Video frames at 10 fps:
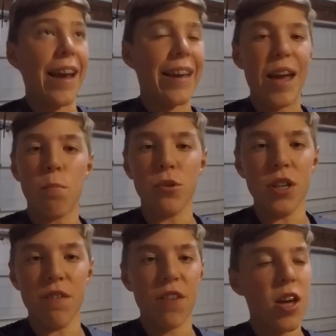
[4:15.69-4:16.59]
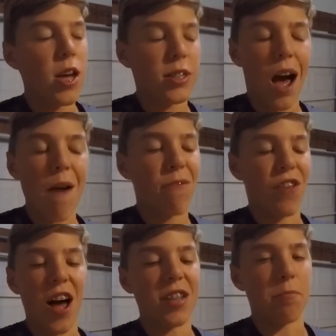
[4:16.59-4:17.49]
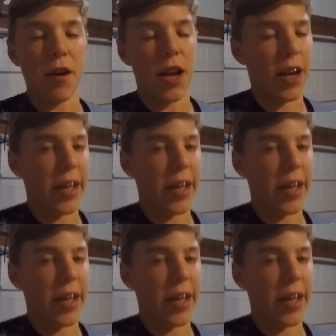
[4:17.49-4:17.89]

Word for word: I can't believe time flies, man.